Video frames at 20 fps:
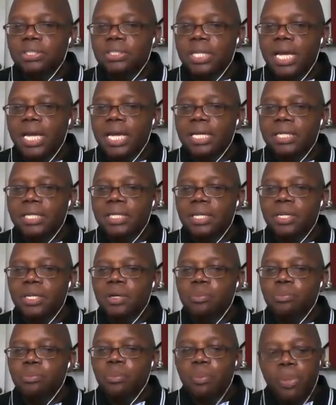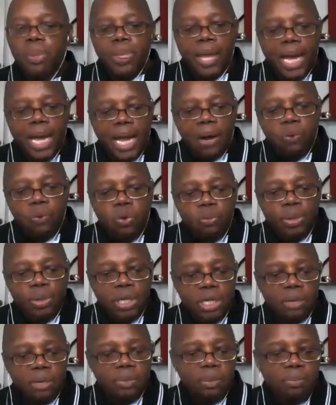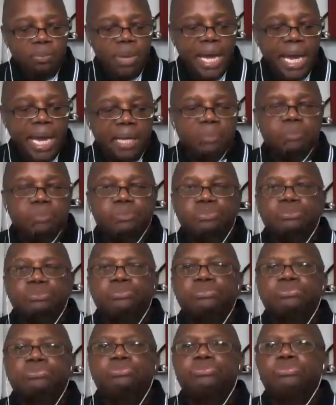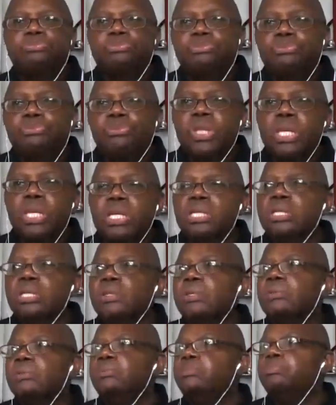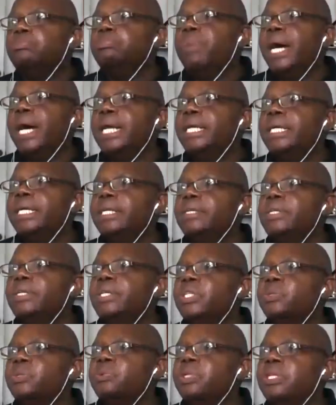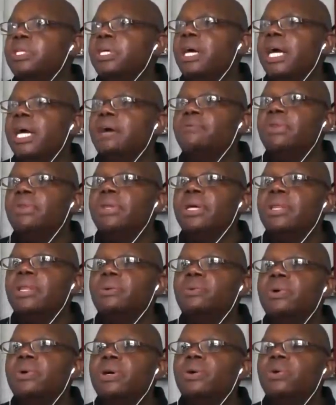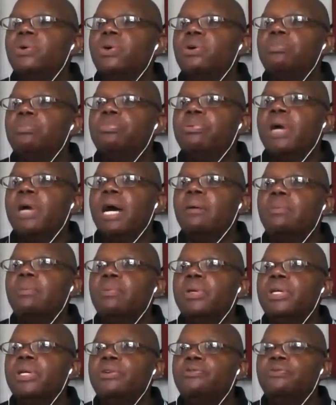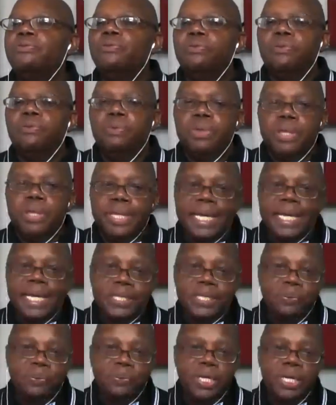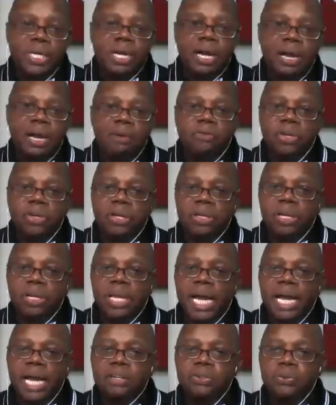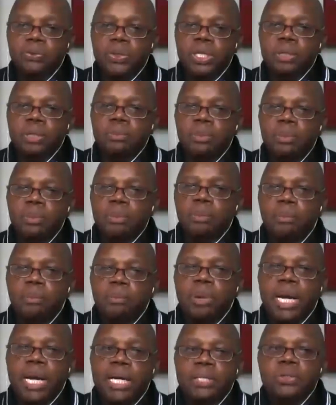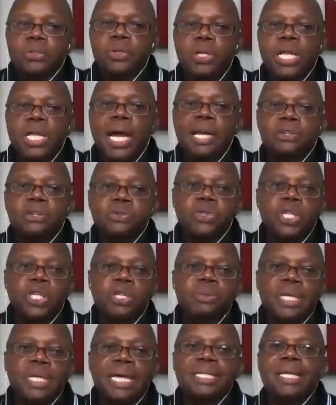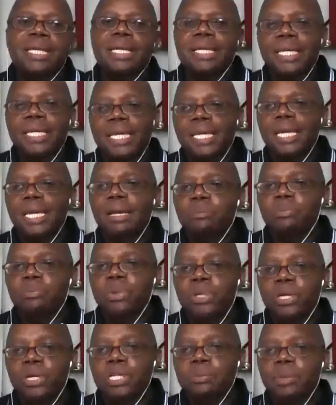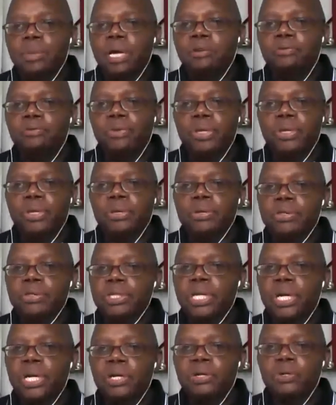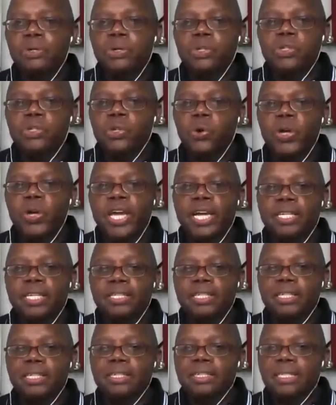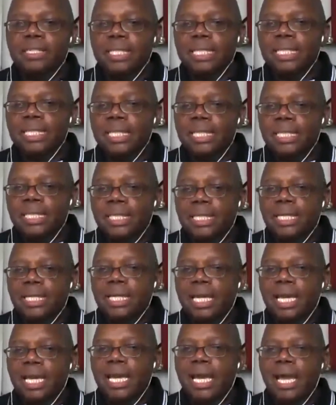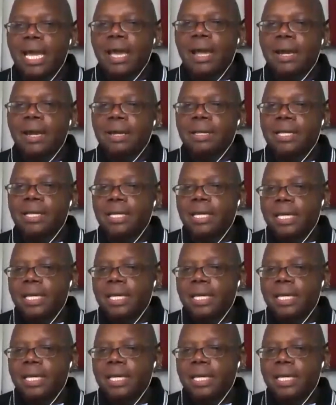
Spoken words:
chit-chatting here. I will be coming back either by the end of this week, I'll have another one, or probably next week, I'll have another live stream. But I do the live streams as I can because my video schedule is so hectic, and